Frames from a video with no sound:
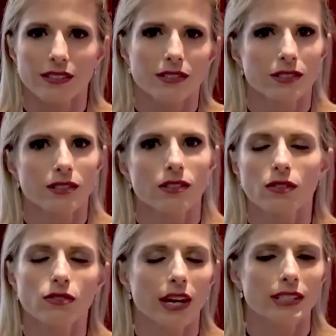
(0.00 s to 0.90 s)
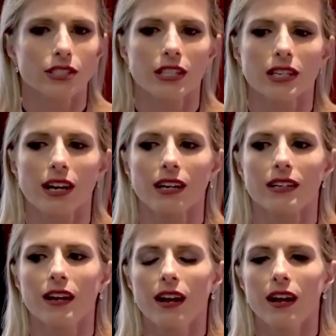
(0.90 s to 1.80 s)
It's a great turn
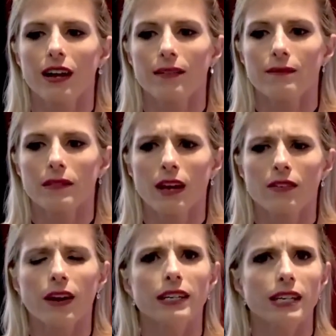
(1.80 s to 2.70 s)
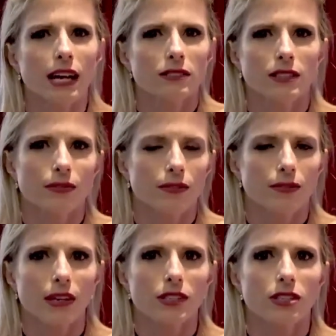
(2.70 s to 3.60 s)
on. Um, finding out different
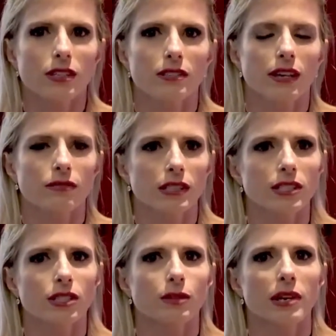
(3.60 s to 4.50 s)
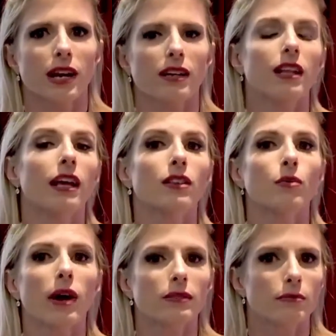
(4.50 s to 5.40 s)
fetishes that really turn me on, like
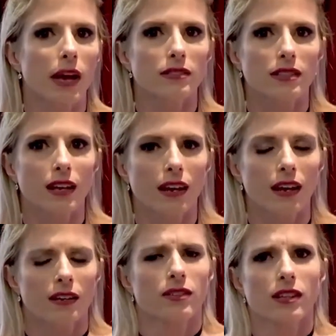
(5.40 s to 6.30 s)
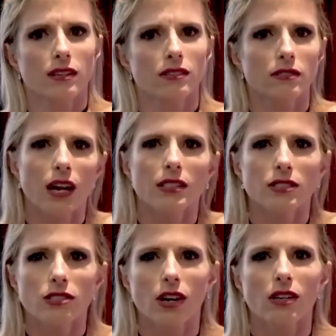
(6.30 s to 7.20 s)
the wet and messy, with the
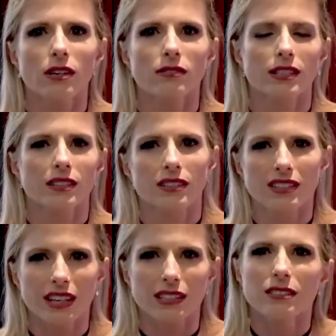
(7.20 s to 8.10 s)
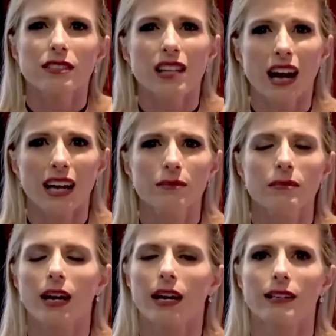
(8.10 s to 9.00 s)
grunge all over, like the
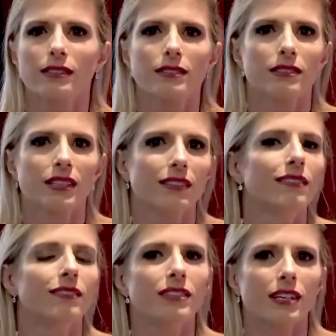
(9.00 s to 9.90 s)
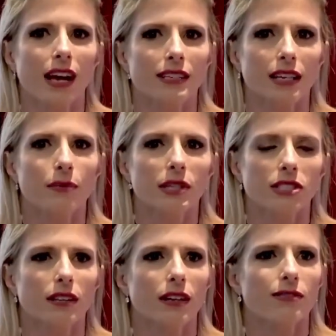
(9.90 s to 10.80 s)
slime. I didn't realize how
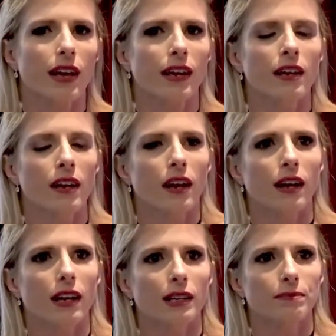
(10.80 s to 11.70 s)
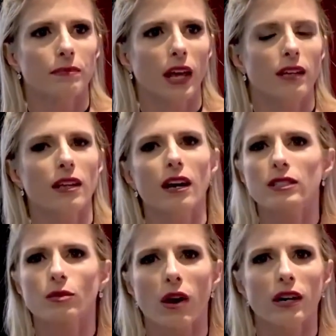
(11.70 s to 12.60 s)
much I love that. Um, and the
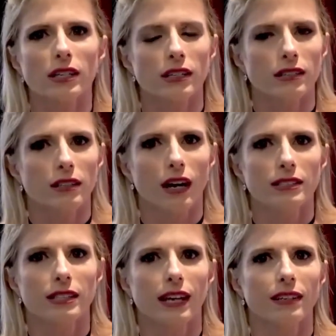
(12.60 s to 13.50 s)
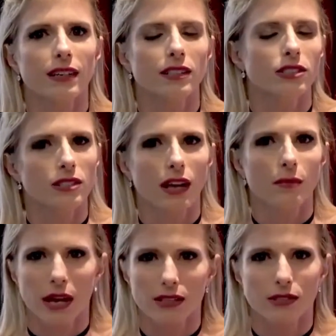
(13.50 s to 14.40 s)
underwater content, and just
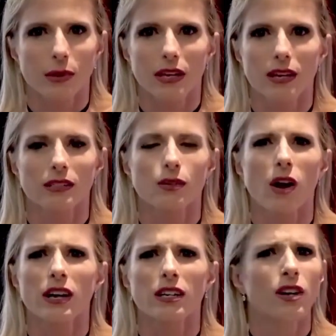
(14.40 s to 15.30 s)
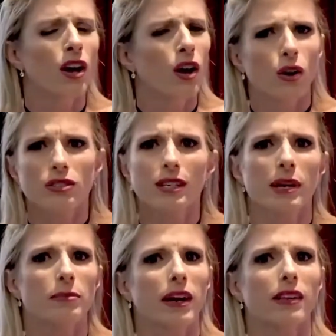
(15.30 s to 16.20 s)
like masturbating underwater, holding
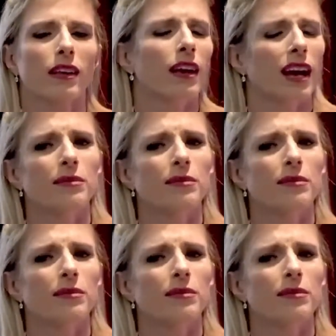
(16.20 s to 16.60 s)
my breath.